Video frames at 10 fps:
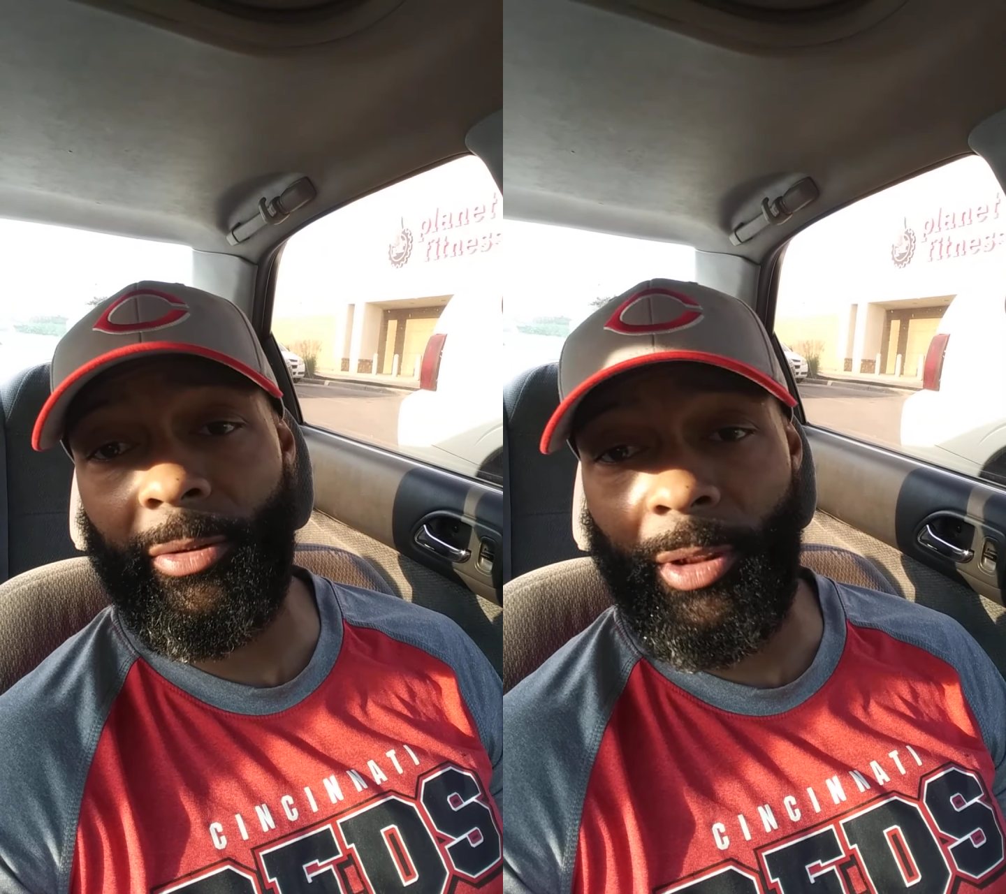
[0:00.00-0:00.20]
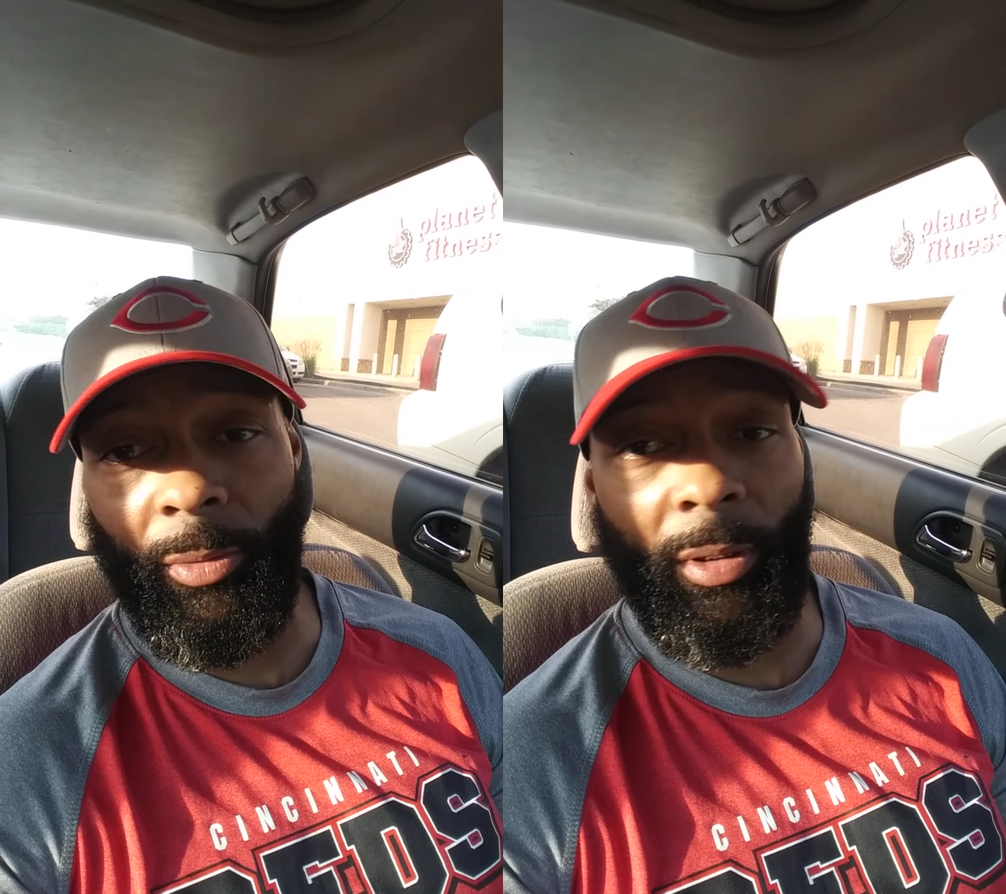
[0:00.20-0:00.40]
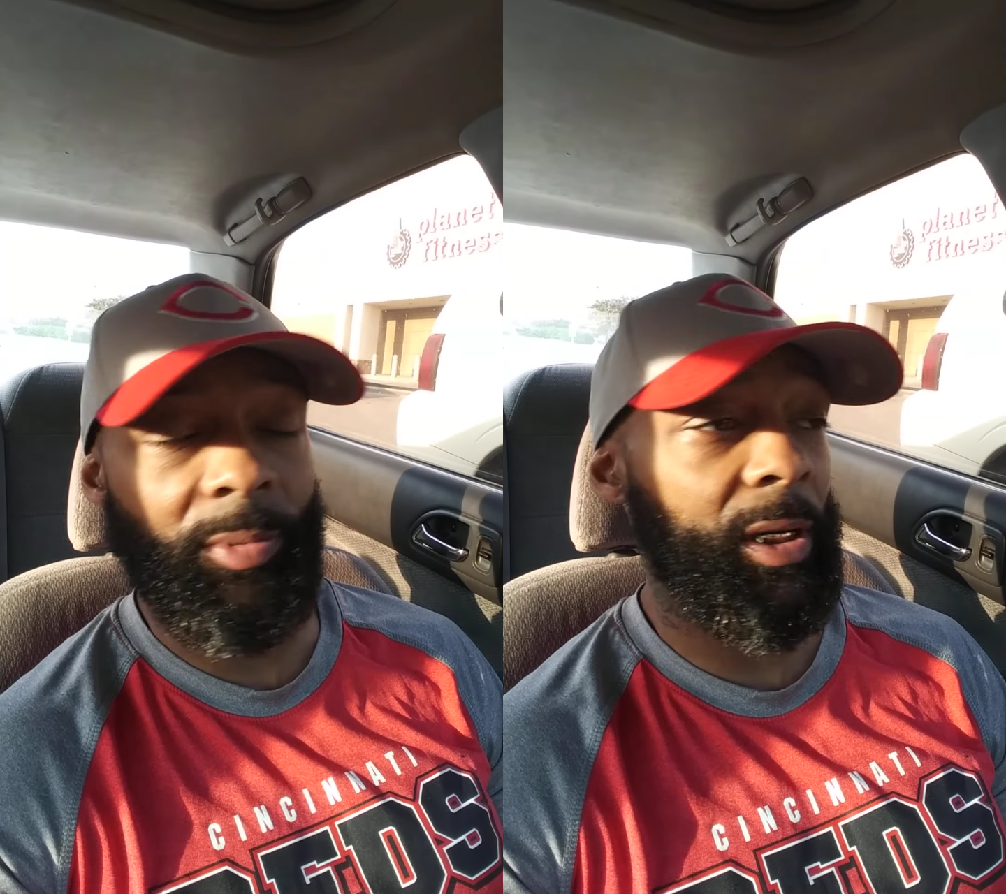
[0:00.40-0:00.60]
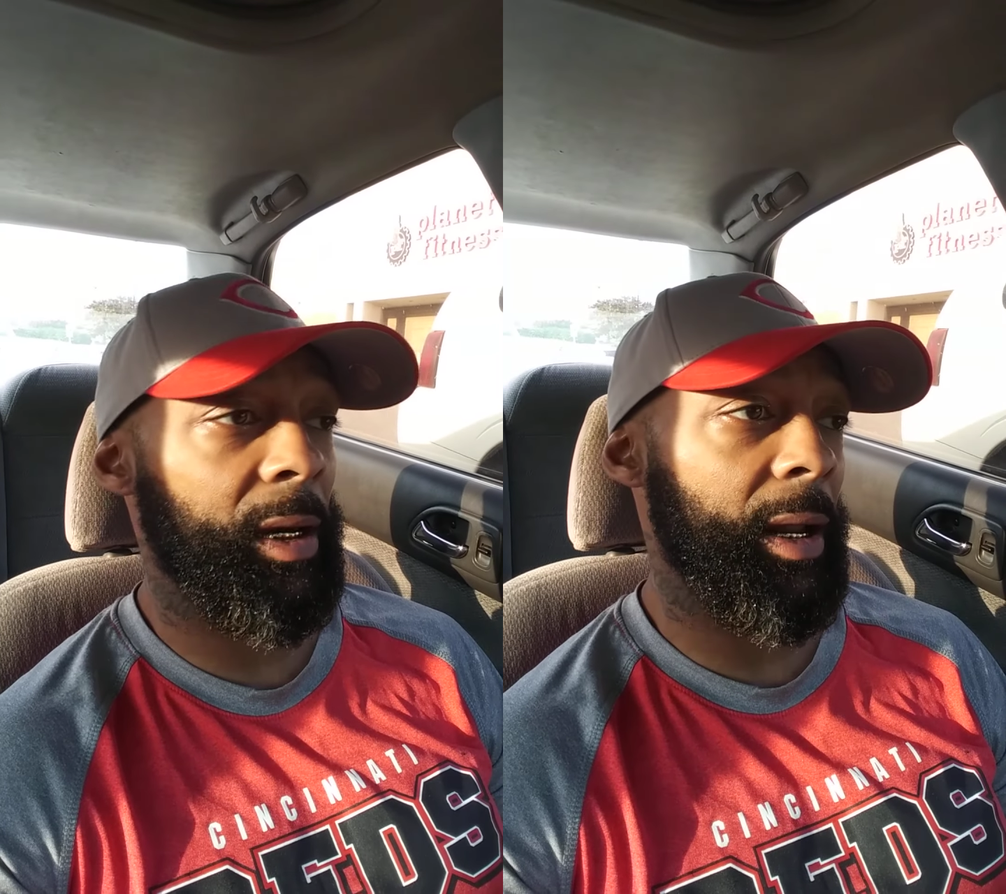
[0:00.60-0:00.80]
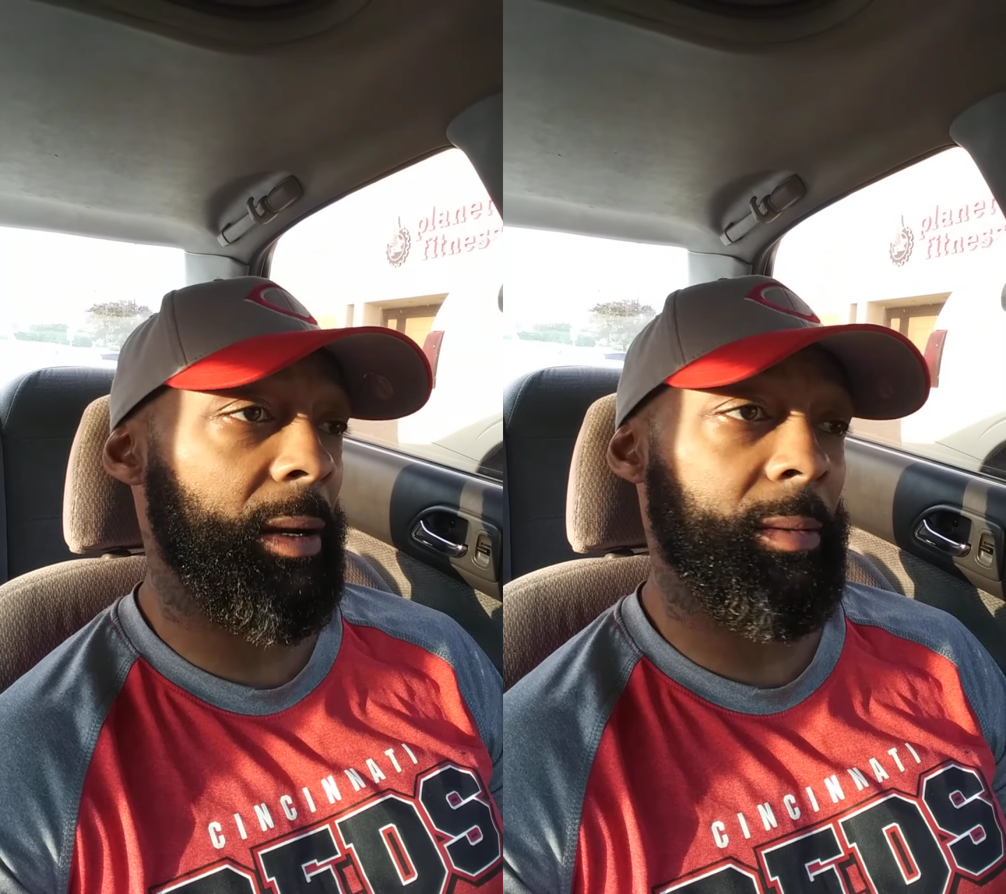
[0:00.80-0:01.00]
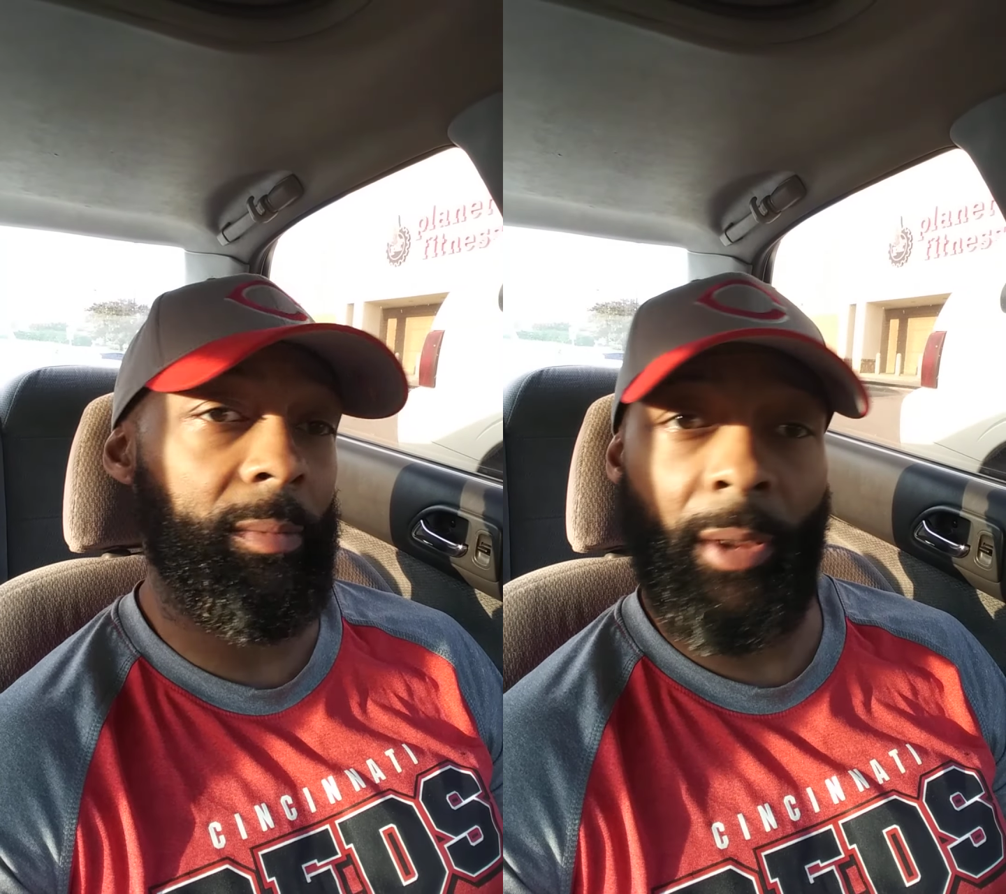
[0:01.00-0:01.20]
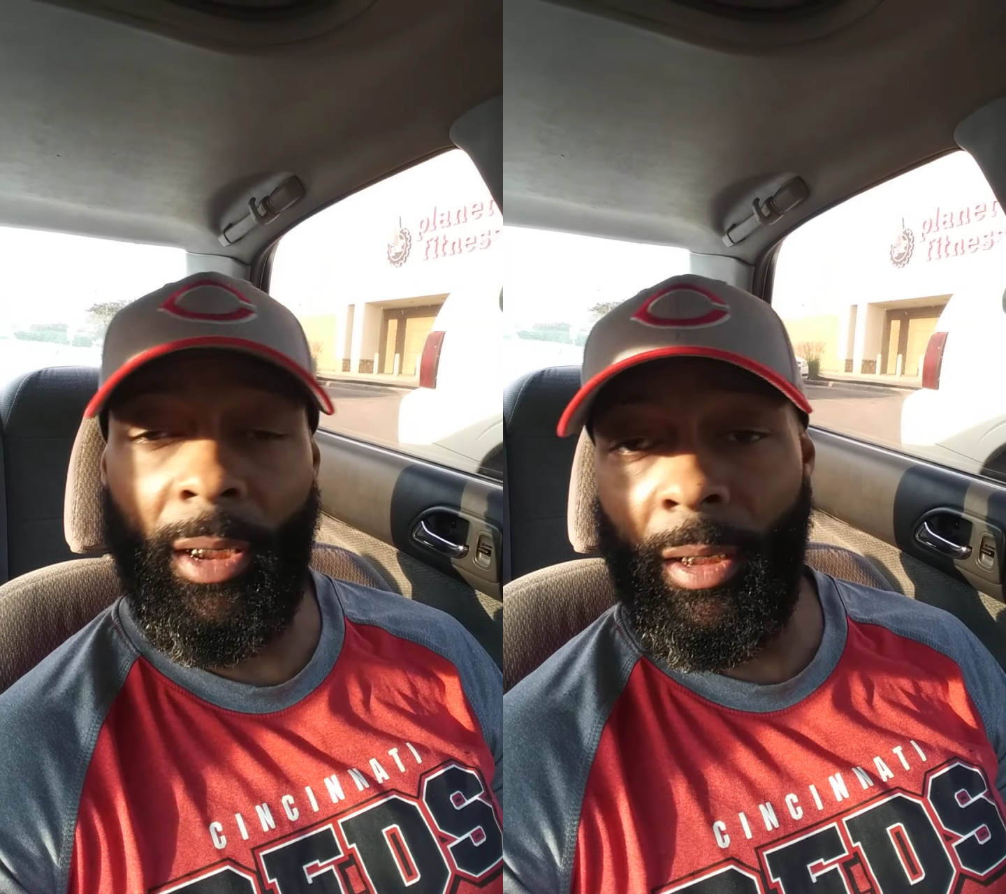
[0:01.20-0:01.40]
You get what I'm saying? I done